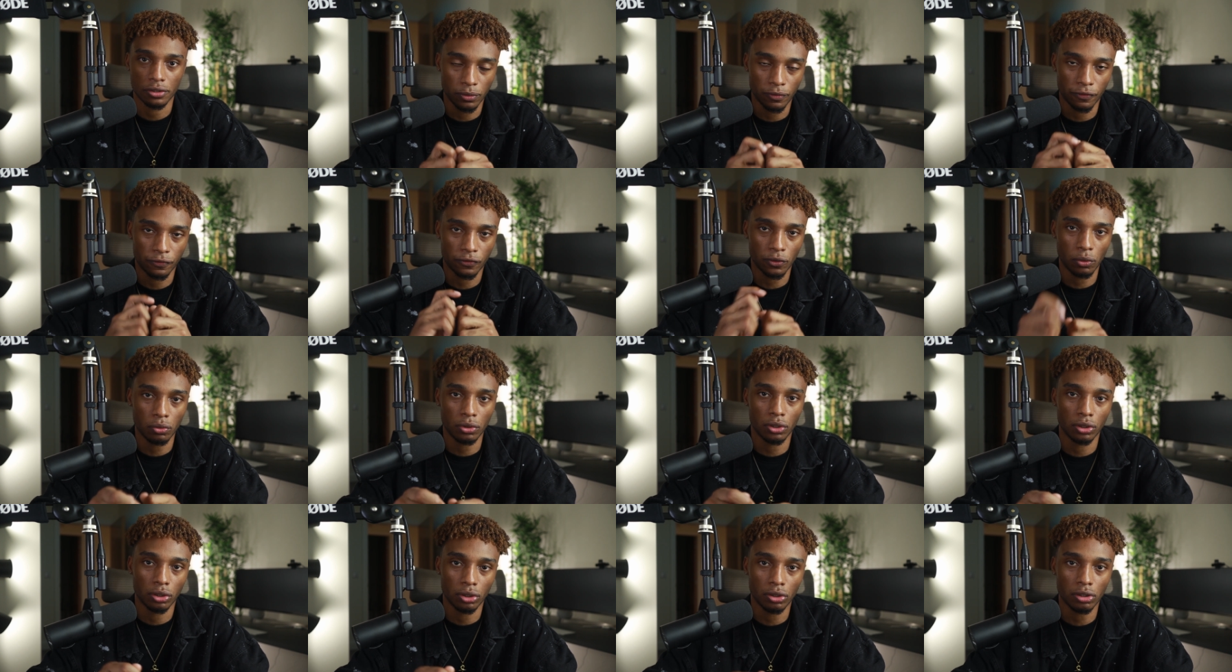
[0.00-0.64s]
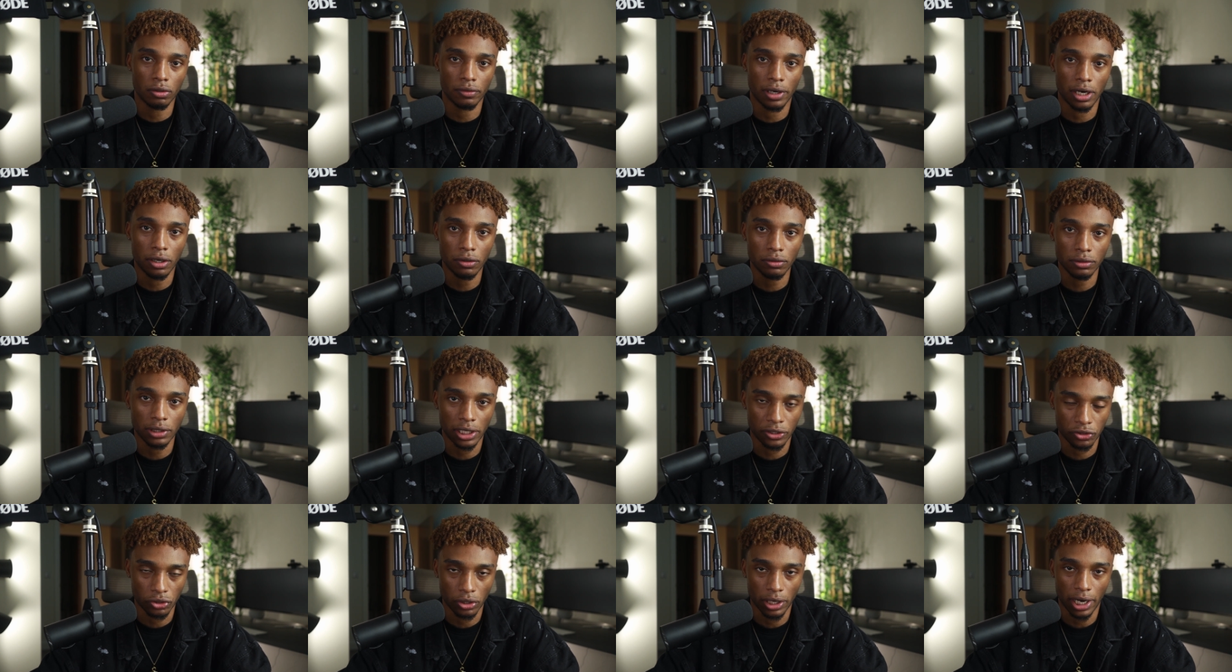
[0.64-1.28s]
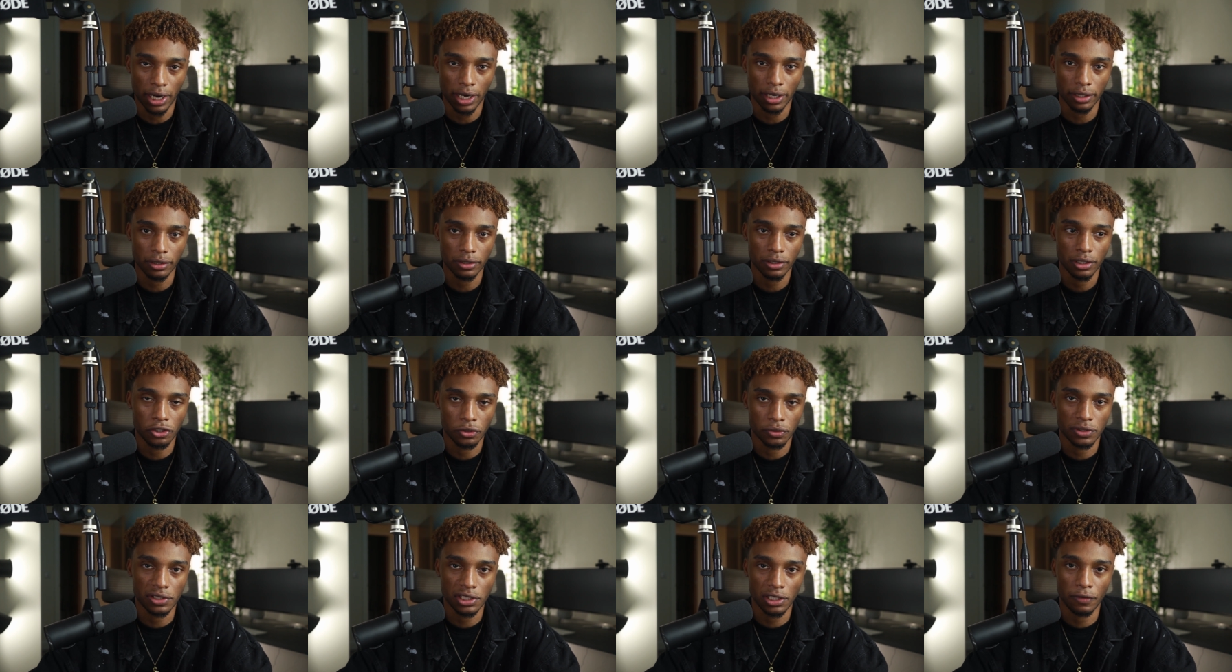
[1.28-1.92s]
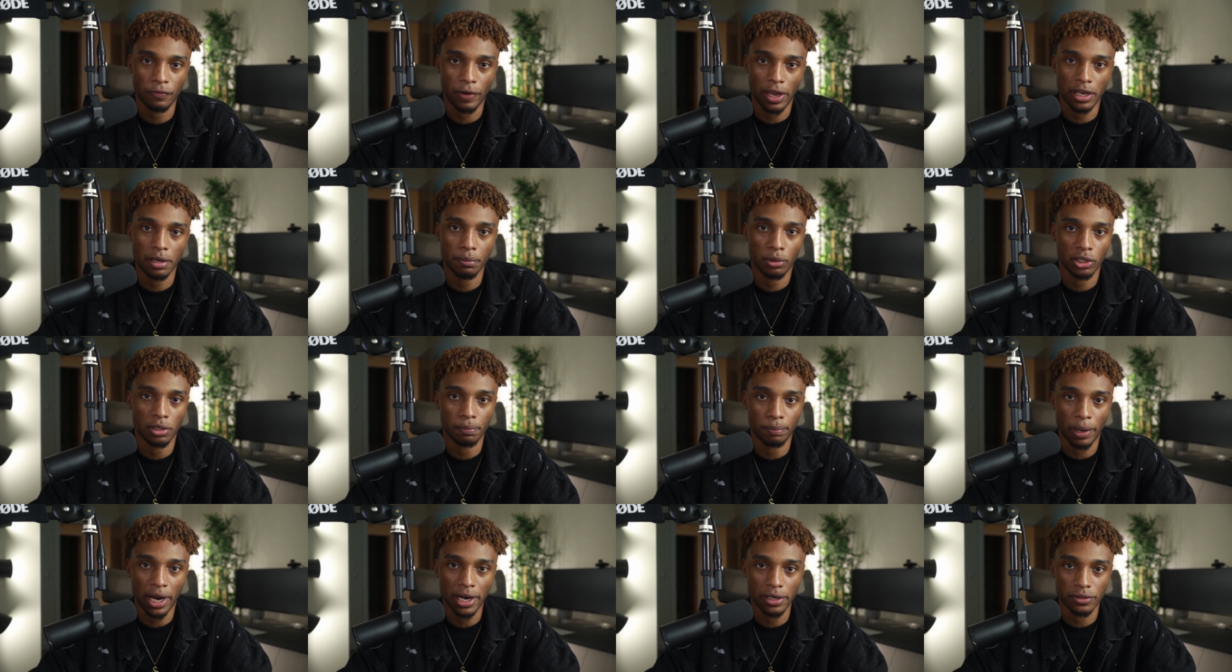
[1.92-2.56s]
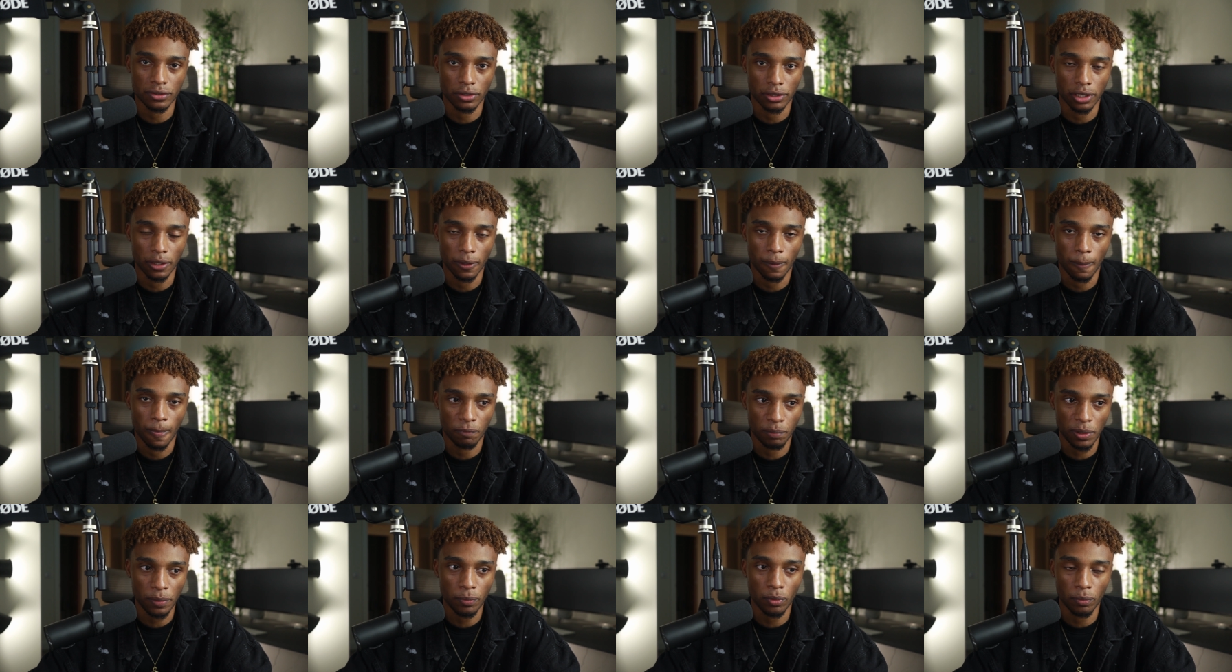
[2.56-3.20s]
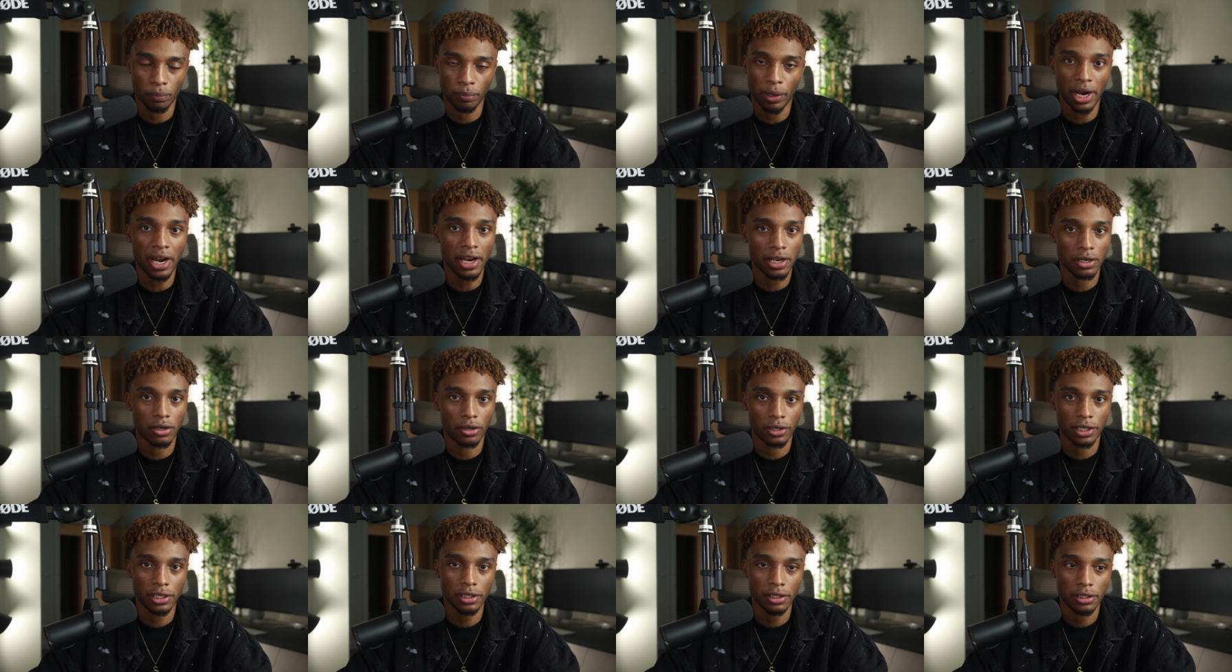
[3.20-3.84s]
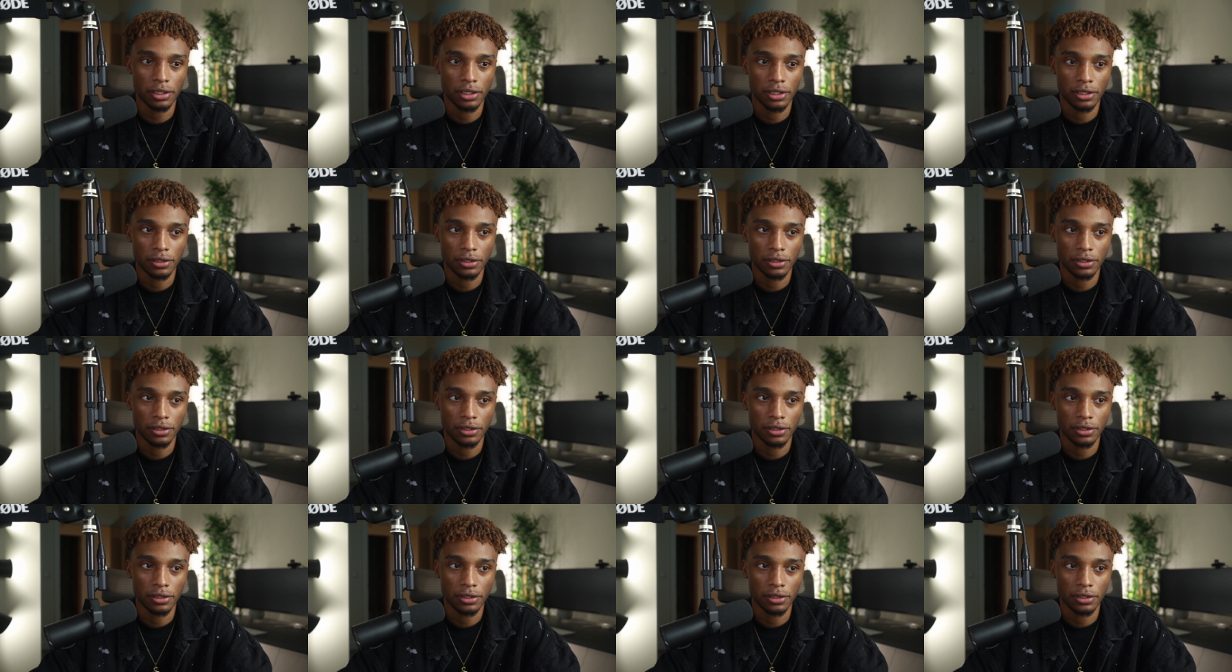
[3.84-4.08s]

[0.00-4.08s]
You throw the lure out, that's your ad, and you see if anybody bites on it. If people biting on it,